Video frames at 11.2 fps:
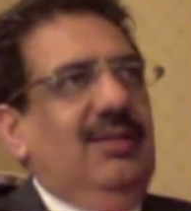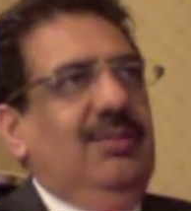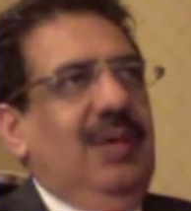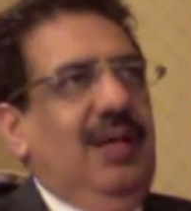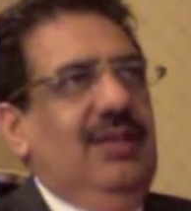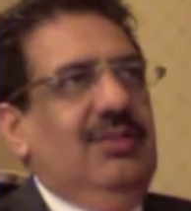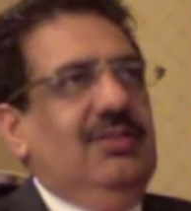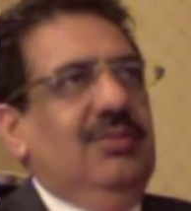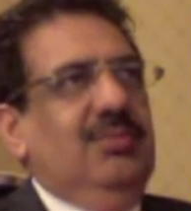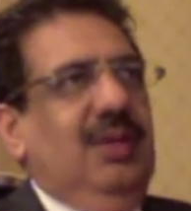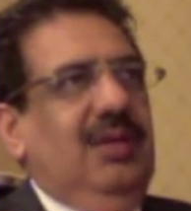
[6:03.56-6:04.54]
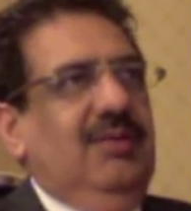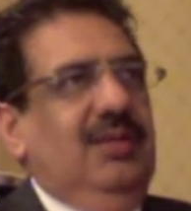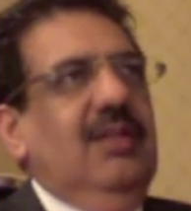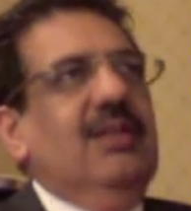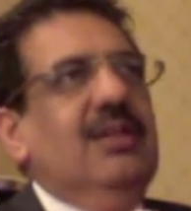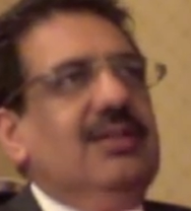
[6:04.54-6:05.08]
balance of power
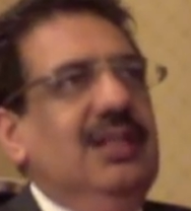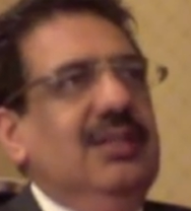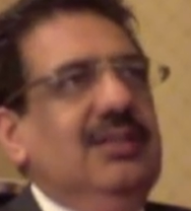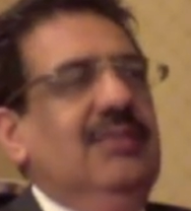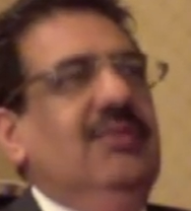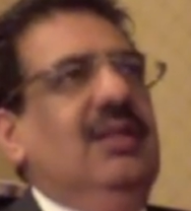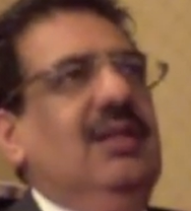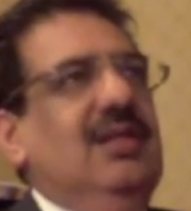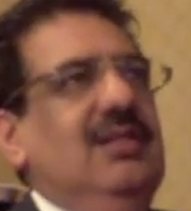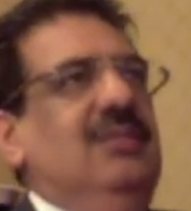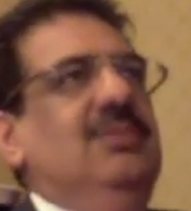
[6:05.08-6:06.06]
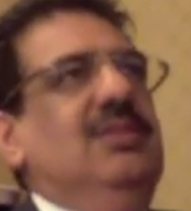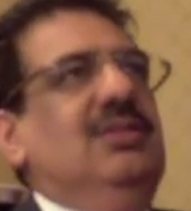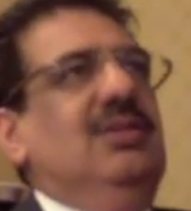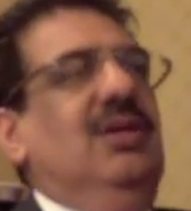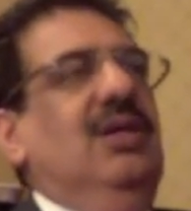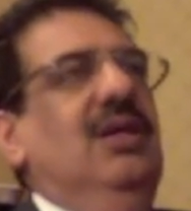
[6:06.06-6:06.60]
in recession, where customers
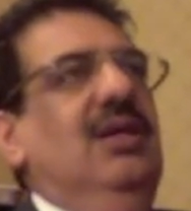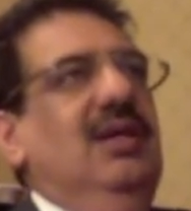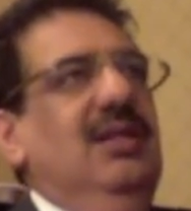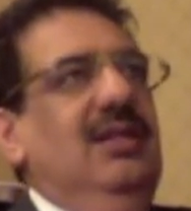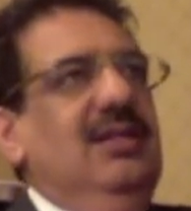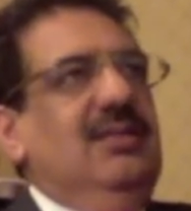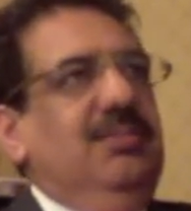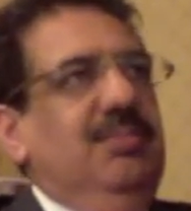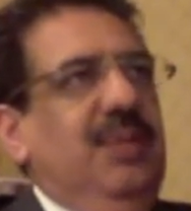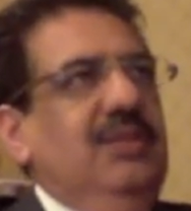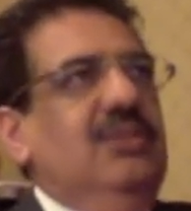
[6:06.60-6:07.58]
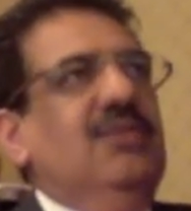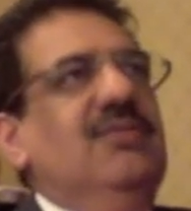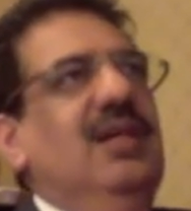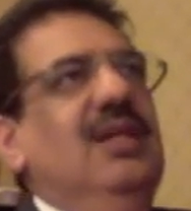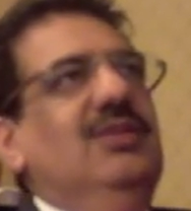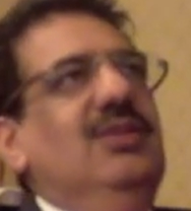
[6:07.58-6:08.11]
saw these bunch of
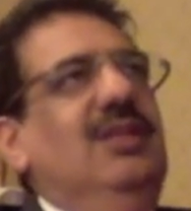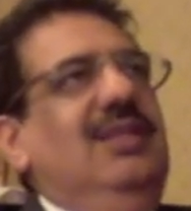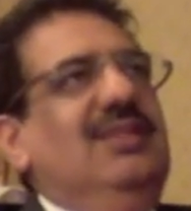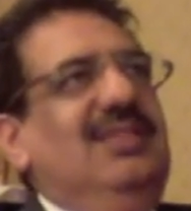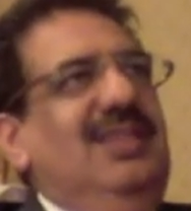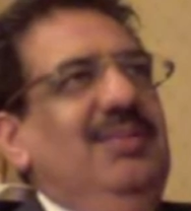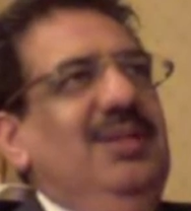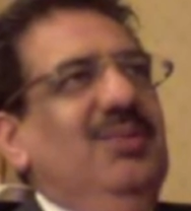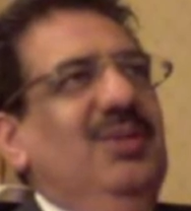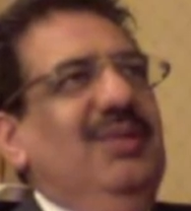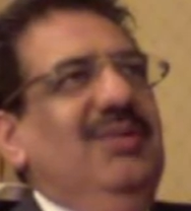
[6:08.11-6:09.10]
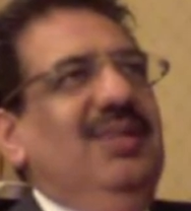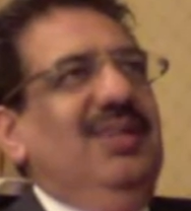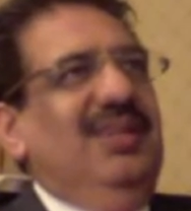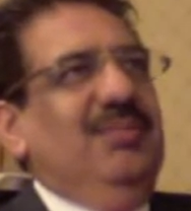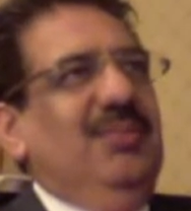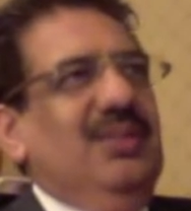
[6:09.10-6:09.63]
guys who were extremely motivated
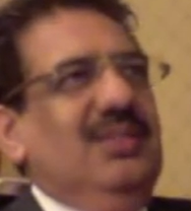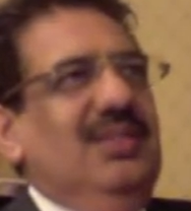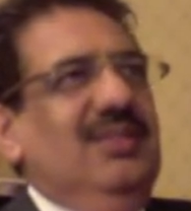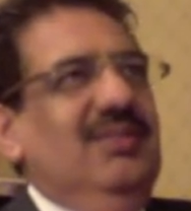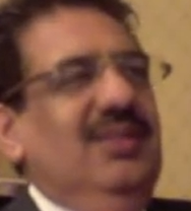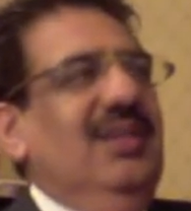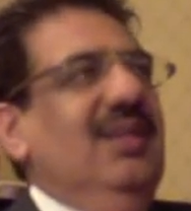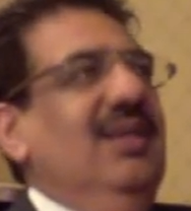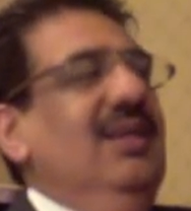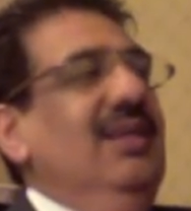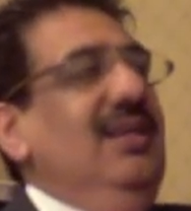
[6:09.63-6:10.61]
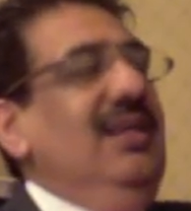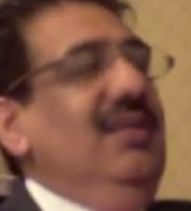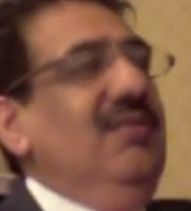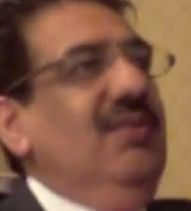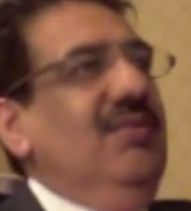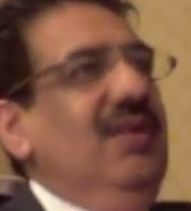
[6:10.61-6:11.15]
and positive.
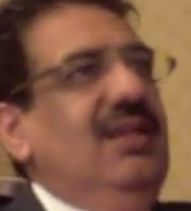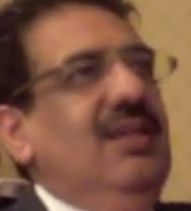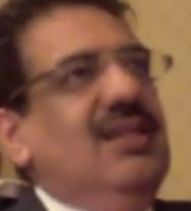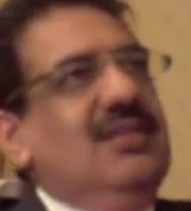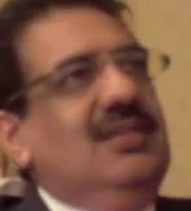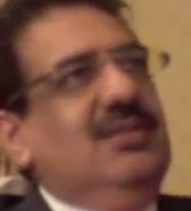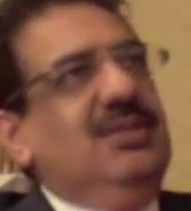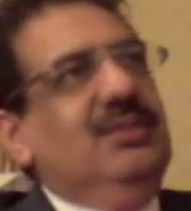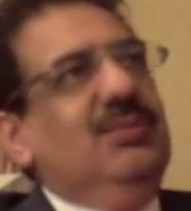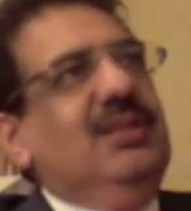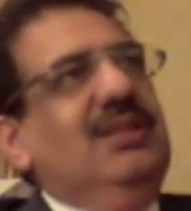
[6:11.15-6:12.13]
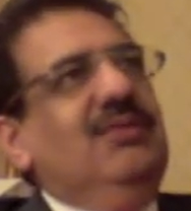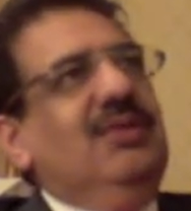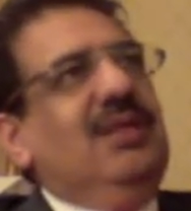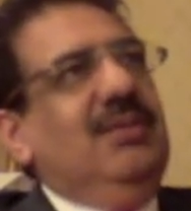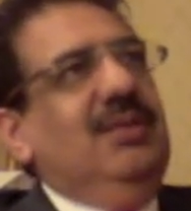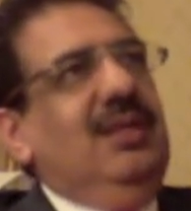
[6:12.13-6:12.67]
Even when the customers' budget were
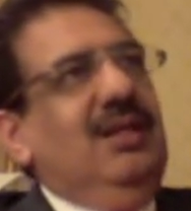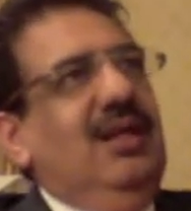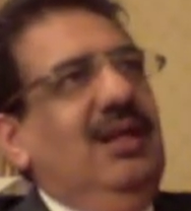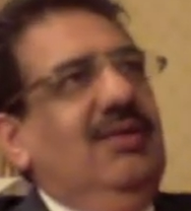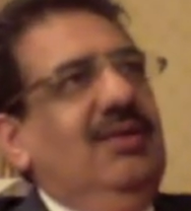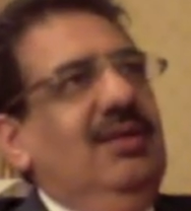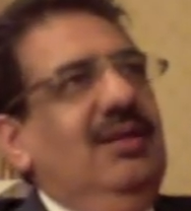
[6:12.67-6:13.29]
coming down,